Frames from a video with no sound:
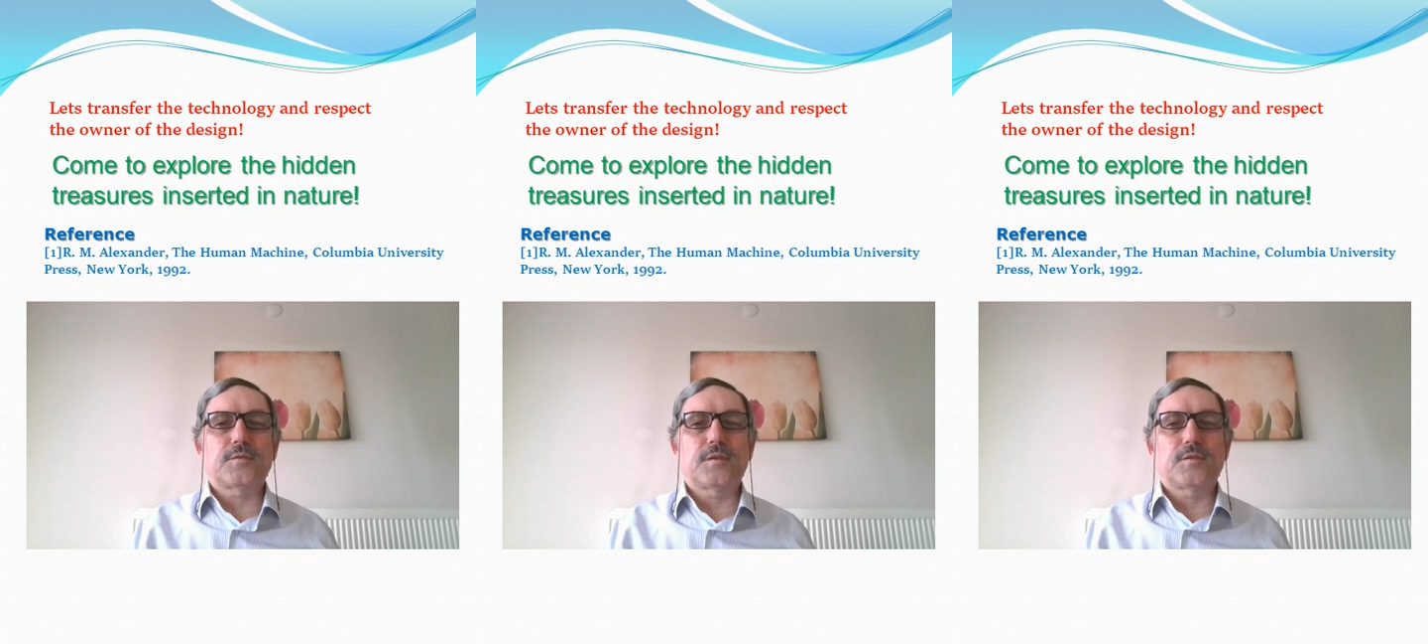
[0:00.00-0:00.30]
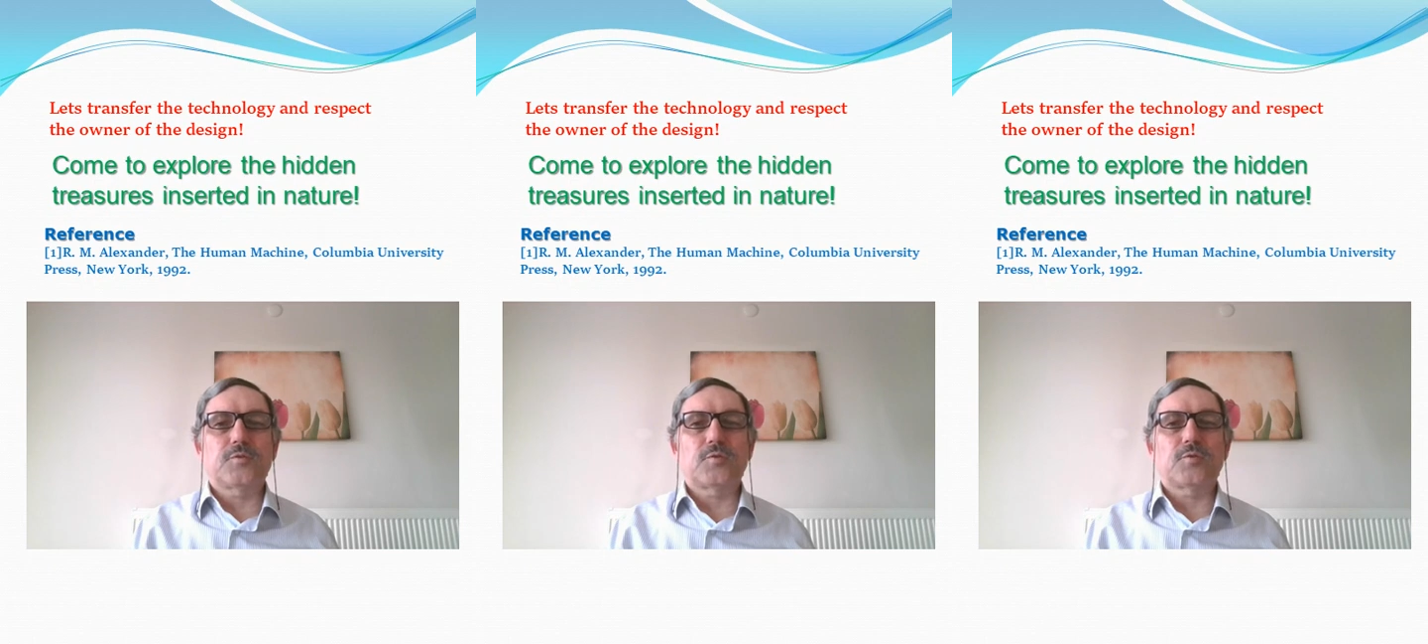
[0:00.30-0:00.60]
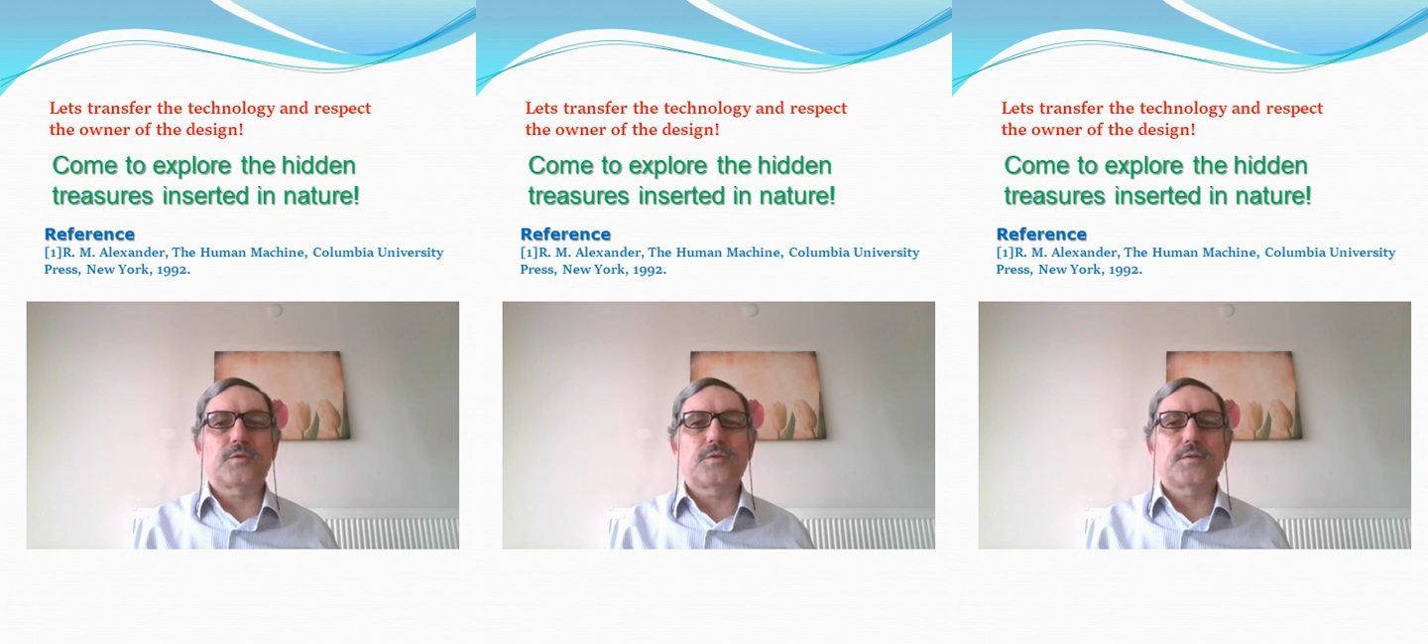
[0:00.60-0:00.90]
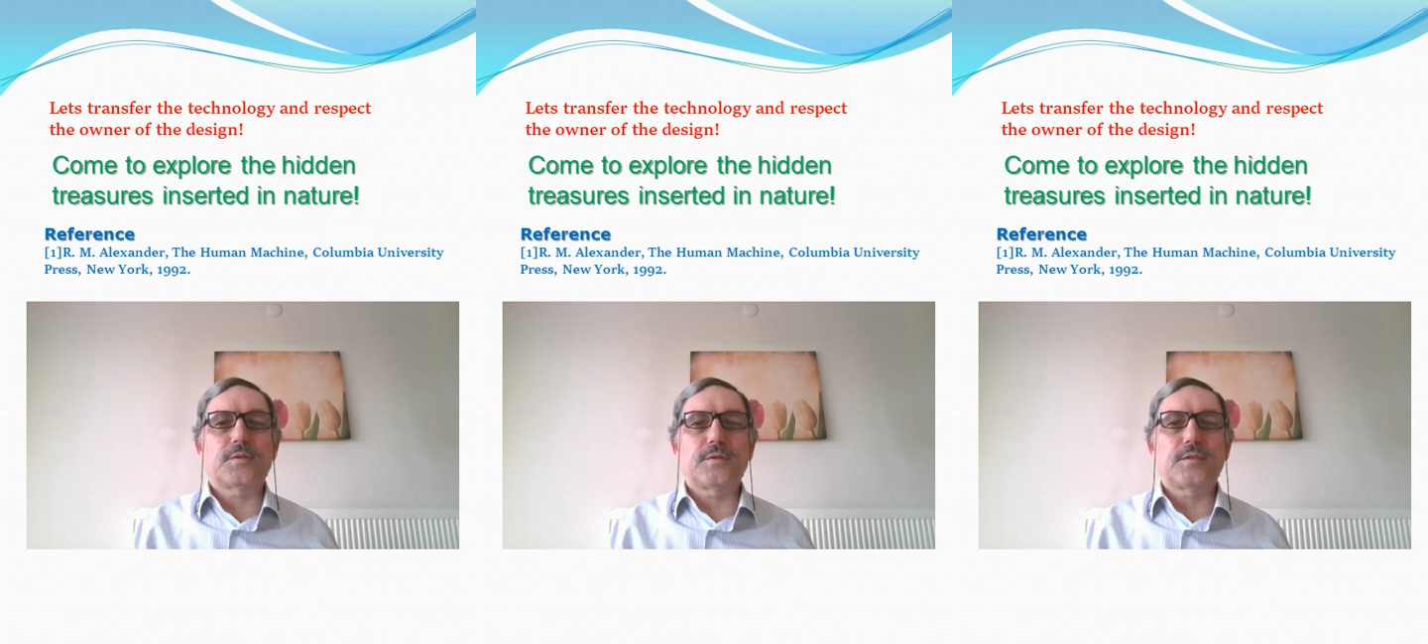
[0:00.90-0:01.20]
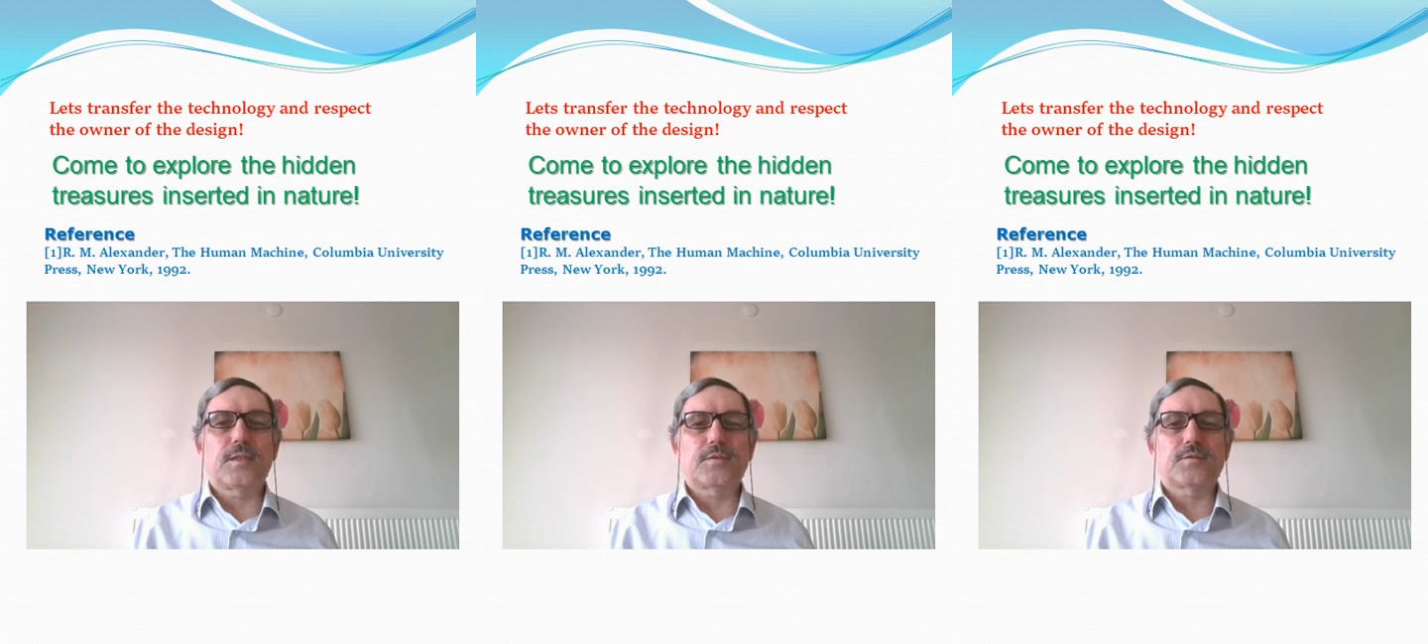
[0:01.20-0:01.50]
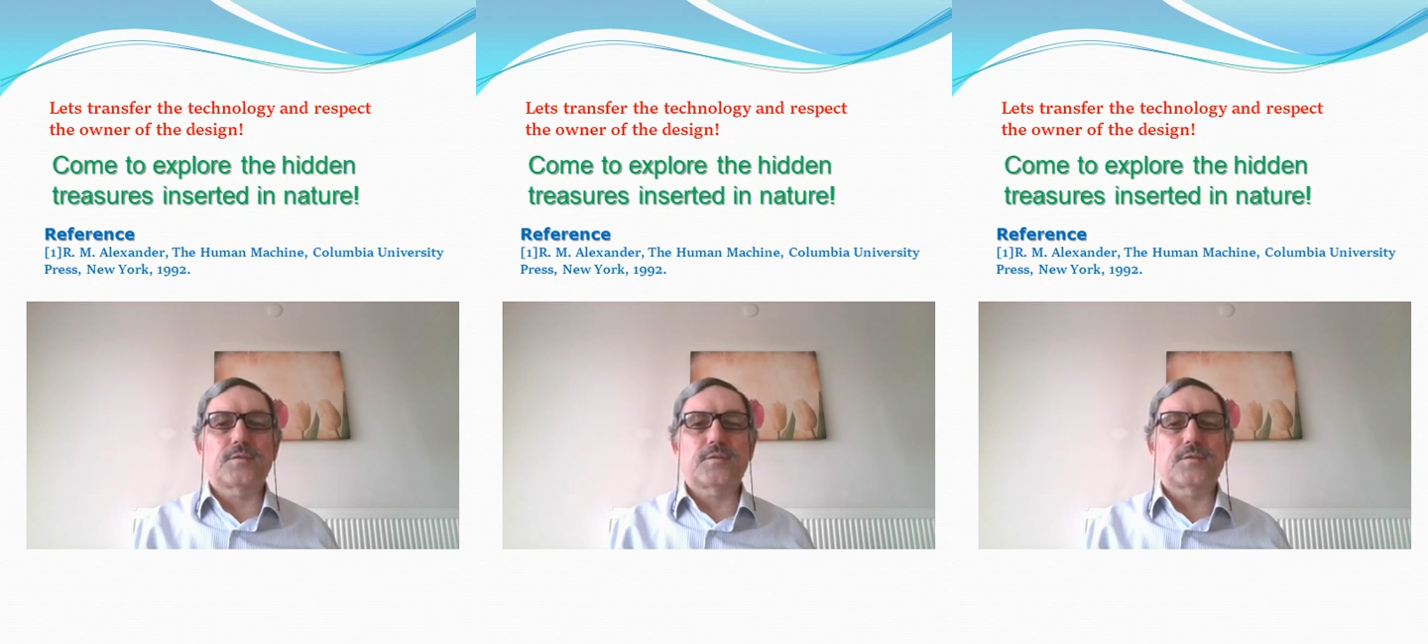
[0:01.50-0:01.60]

inserted in nature.